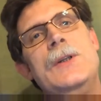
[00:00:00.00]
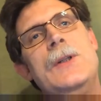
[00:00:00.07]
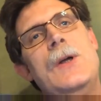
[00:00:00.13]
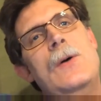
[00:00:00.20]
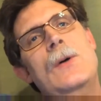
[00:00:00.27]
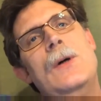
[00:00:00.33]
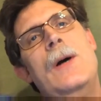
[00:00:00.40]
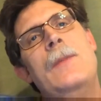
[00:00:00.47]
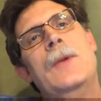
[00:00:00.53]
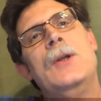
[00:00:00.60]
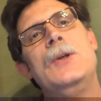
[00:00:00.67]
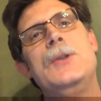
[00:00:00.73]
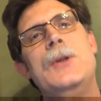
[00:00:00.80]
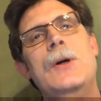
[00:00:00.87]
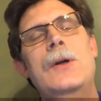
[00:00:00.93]
though, I'm
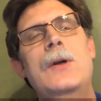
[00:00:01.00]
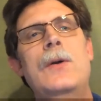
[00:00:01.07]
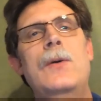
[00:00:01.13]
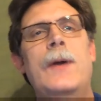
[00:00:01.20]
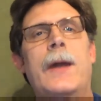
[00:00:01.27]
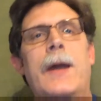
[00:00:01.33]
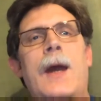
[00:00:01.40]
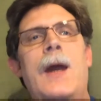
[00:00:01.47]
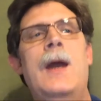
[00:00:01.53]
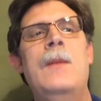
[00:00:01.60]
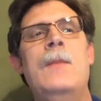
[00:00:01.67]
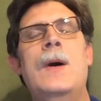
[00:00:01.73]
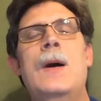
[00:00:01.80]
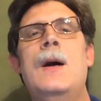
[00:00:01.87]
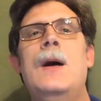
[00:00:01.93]
going to show you a
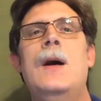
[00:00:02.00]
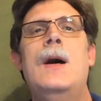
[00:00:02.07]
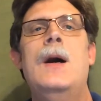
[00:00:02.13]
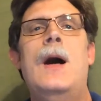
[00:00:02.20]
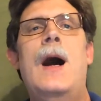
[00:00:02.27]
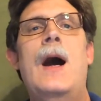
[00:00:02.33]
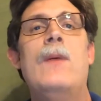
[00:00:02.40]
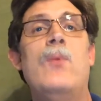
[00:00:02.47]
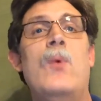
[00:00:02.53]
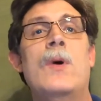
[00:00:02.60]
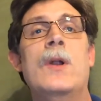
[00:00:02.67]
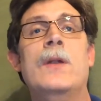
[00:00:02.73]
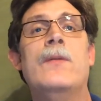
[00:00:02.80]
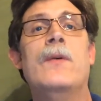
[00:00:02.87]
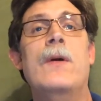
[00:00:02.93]
game I have
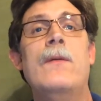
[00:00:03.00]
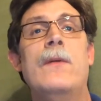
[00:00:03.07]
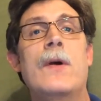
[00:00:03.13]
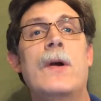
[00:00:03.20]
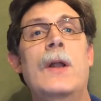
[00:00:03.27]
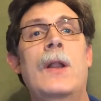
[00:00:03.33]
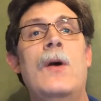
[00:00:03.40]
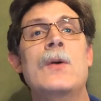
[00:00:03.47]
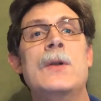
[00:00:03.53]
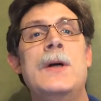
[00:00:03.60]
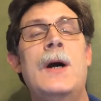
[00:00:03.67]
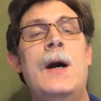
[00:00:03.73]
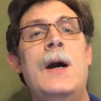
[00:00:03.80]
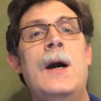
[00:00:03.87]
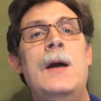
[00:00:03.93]
wanted for a very long
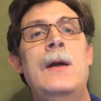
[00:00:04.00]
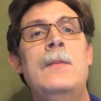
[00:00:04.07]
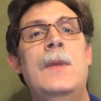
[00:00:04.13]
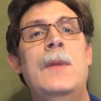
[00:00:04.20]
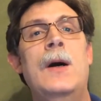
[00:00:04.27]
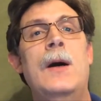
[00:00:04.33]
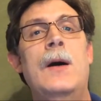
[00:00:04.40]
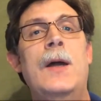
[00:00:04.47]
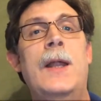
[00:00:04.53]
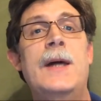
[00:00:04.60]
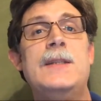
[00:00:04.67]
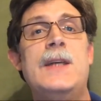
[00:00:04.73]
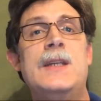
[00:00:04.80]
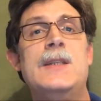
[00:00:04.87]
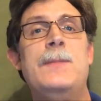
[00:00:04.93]
time. It
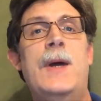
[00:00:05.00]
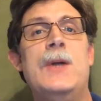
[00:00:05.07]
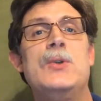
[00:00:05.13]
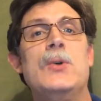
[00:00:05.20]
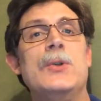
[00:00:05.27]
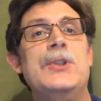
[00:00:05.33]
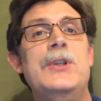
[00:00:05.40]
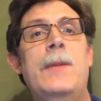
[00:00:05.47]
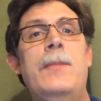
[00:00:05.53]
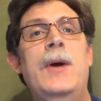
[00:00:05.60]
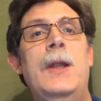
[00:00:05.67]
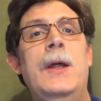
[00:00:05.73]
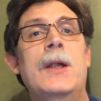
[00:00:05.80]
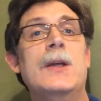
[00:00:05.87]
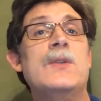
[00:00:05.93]
has a special chip
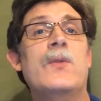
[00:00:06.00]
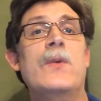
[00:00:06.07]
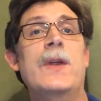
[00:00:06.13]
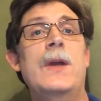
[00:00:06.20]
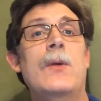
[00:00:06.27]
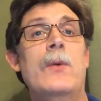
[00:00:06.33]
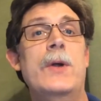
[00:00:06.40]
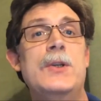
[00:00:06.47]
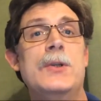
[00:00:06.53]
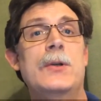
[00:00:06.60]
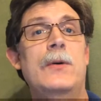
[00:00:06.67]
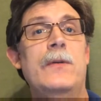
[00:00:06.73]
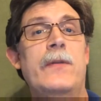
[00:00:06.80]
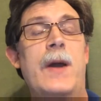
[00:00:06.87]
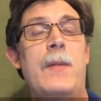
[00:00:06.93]
in it. It's for the
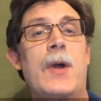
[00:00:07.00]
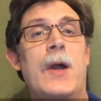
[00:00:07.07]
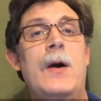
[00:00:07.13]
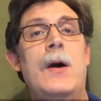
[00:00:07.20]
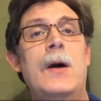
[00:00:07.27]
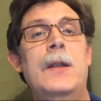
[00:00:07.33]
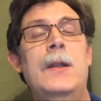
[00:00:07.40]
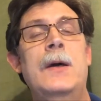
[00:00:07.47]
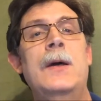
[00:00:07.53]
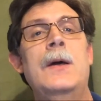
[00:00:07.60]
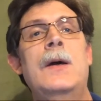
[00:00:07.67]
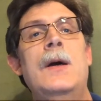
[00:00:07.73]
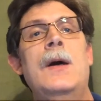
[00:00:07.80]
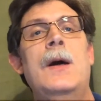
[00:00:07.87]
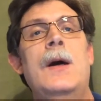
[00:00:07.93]
original Famicom.
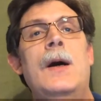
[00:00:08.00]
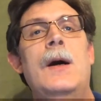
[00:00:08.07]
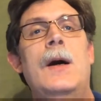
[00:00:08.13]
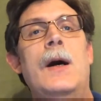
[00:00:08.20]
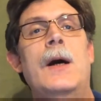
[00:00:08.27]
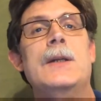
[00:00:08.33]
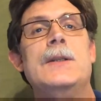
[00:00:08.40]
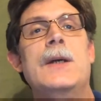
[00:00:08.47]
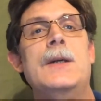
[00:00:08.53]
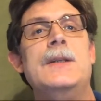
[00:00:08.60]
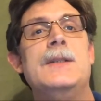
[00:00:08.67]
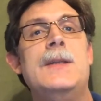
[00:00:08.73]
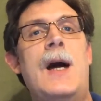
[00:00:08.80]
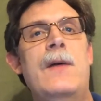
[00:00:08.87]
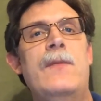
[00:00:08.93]
It's a
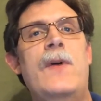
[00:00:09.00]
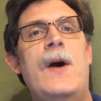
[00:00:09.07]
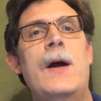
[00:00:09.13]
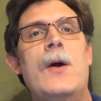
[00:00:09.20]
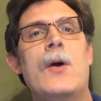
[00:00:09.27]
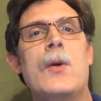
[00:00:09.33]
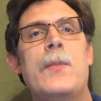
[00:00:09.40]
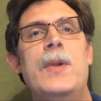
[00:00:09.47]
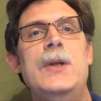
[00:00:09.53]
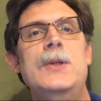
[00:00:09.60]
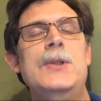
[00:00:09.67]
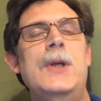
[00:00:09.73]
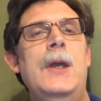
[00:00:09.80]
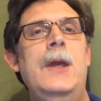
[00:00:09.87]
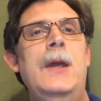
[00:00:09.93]
sci-fi
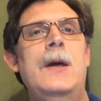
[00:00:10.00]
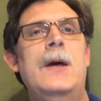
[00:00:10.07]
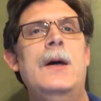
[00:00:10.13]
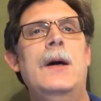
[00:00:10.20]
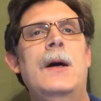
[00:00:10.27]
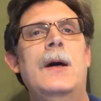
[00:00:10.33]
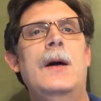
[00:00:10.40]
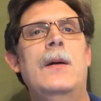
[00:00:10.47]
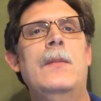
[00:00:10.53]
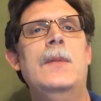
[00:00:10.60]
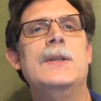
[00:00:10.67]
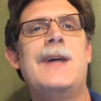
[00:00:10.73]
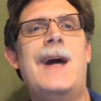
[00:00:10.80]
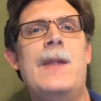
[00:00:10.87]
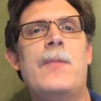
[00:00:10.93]
RPG.
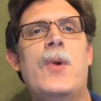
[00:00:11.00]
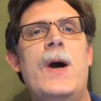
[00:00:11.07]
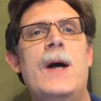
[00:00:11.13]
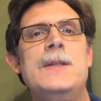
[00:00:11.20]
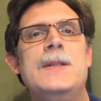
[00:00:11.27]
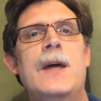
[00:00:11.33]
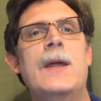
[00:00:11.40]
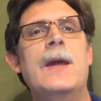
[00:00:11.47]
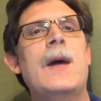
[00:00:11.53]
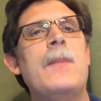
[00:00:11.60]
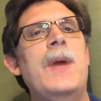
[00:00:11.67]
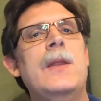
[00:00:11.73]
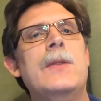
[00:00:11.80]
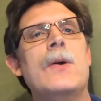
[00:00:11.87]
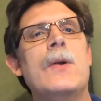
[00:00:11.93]
It's kind of pricey. I think I
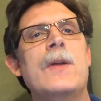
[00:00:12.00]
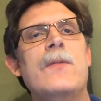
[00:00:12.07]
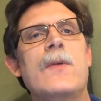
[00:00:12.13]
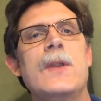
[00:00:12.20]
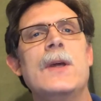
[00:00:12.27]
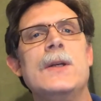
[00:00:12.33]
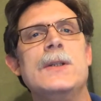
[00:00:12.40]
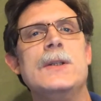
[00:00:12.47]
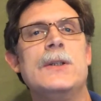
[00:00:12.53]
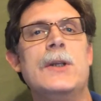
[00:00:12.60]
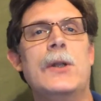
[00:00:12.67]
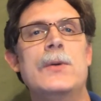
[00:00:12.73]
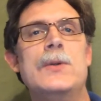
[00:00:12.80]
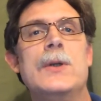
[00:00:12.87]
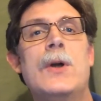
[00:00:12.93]
paid $30 for this. It's a
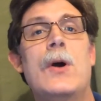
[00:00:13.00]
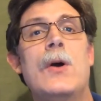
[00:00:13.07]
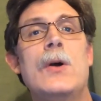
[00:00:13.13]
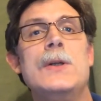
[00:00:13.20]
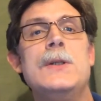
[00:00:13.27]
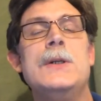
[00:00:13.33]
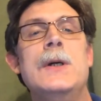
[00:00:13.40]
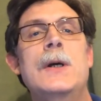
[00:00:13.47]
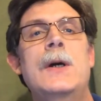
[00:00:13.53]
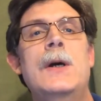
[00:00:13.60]
loose cart.